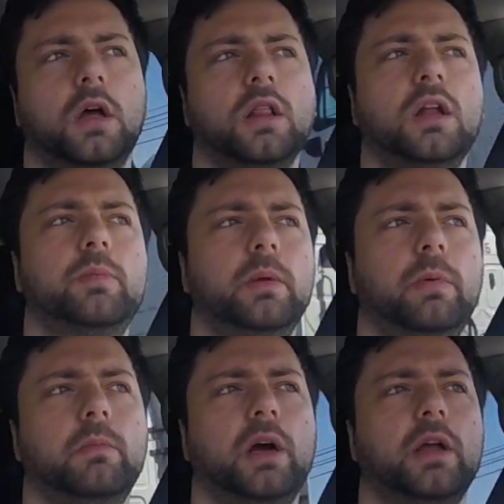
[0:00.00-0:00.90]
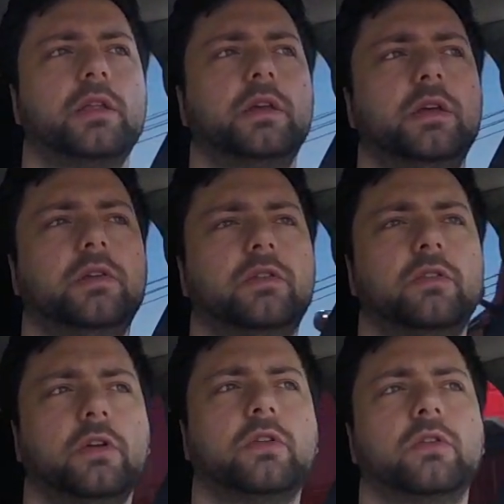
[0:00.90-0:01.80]
a lot of people buy these
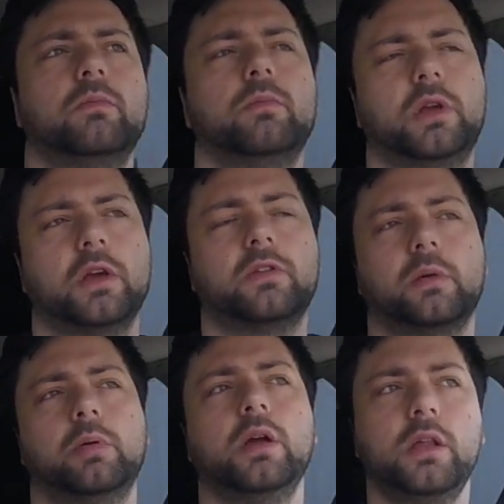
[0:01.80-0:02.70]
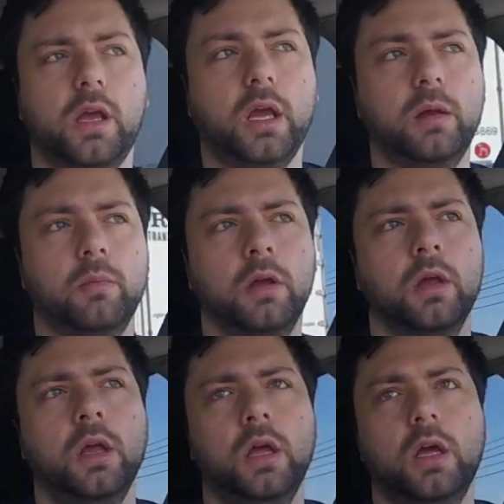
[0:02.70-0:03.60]
just because they play the game,
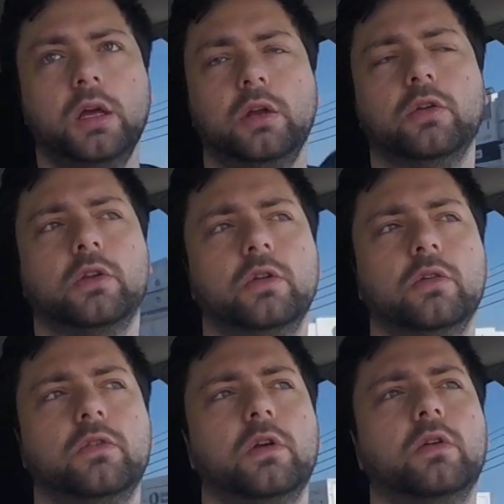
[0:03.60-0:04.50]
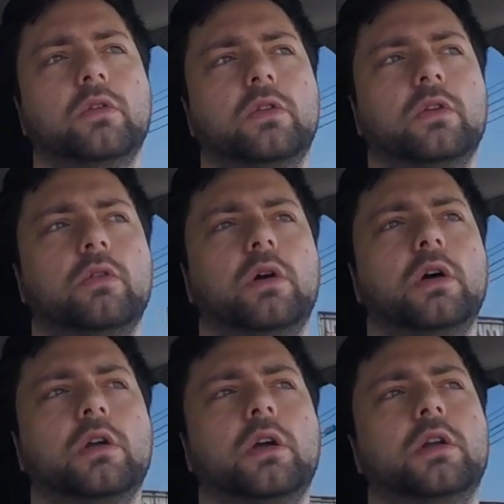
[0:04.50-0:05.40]
and you can use those to
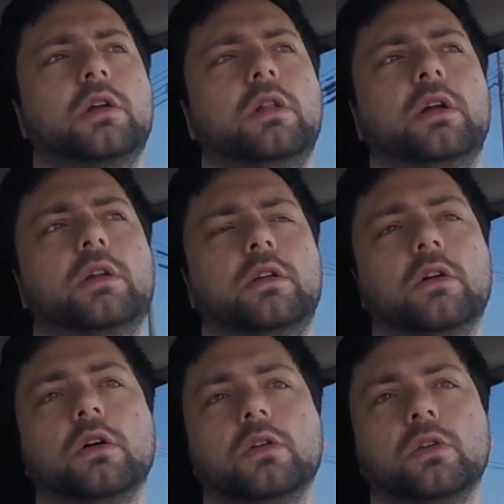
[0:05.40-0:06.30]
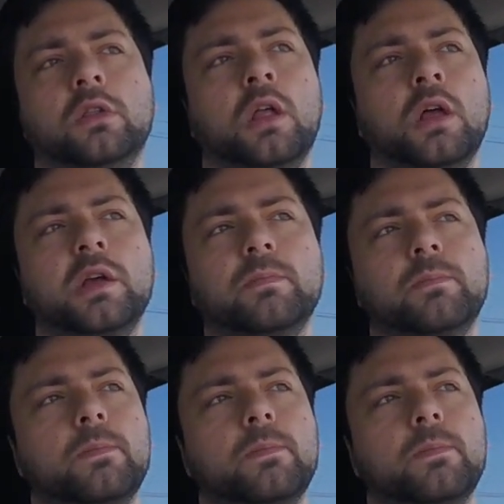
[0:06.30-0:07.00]
uh, kind of collect cards online.